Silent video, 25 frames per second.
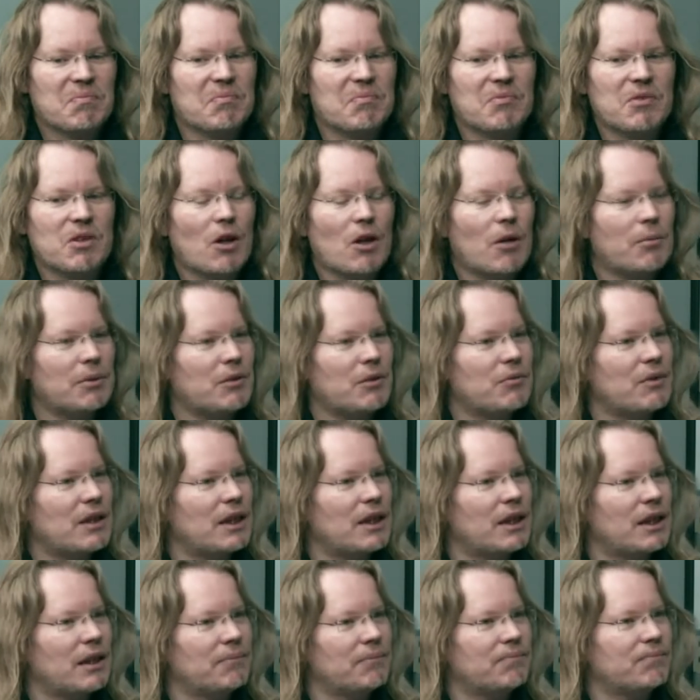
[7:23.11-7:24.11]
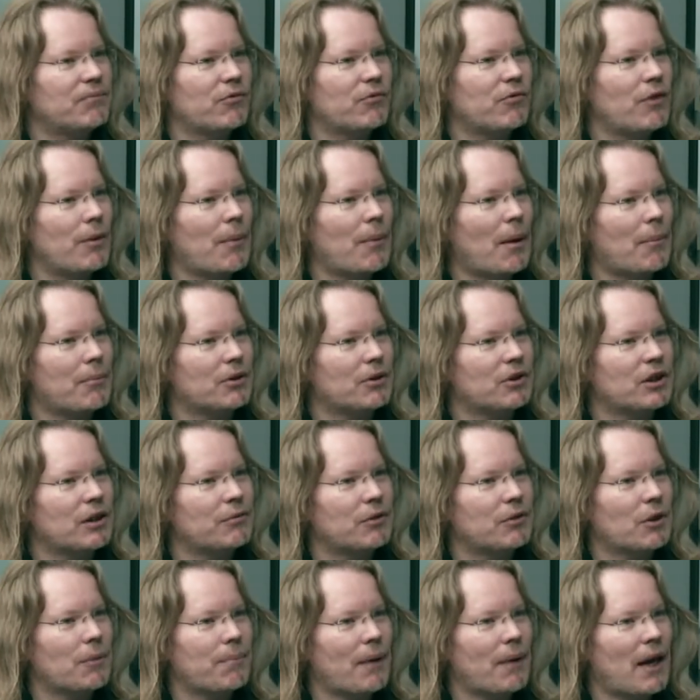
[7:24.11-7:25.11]
nobody really remembers
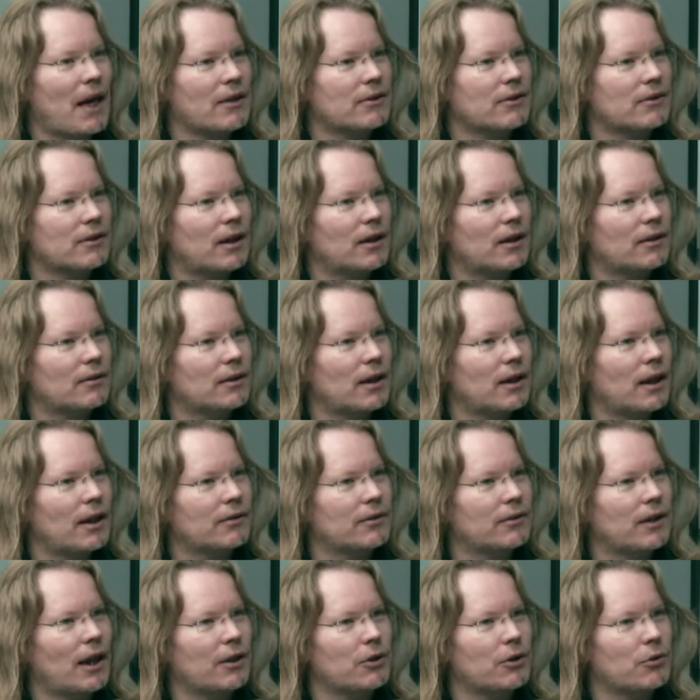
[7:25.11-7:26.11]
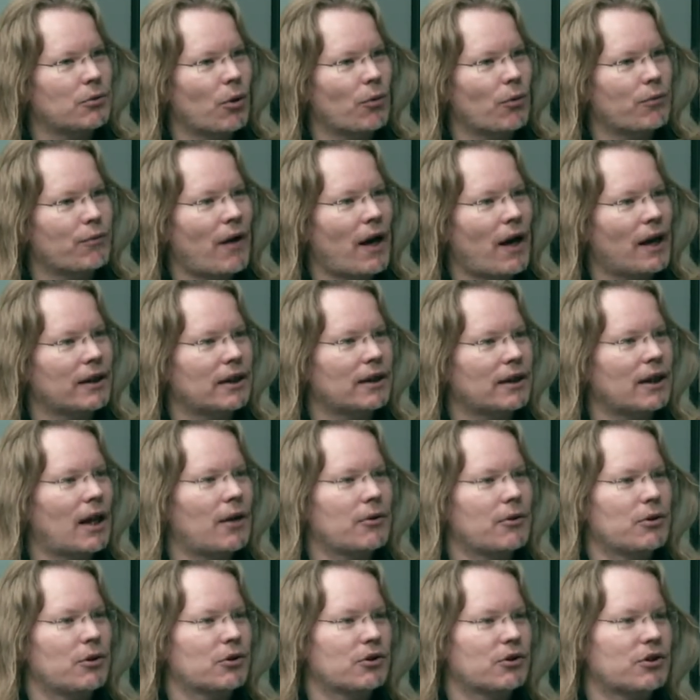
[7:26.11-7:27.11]
even the past, and you're all fine. And
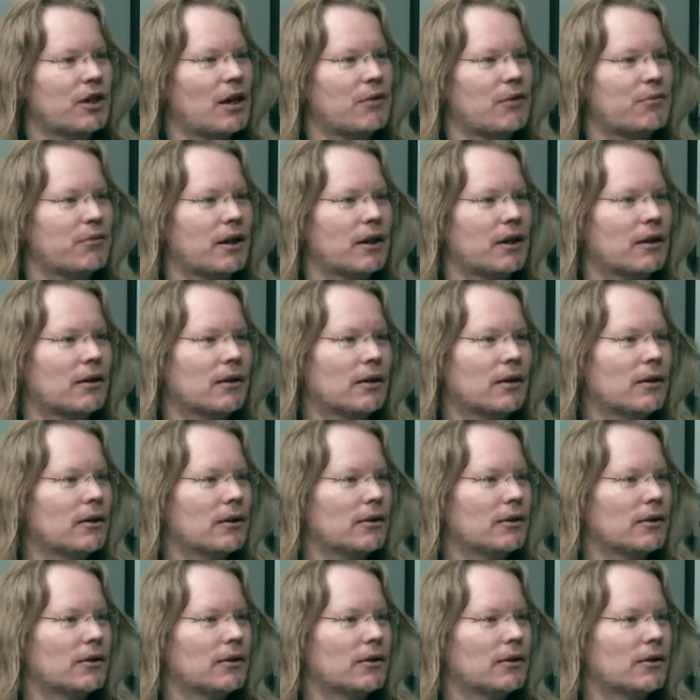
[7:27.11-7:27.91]
now you're saving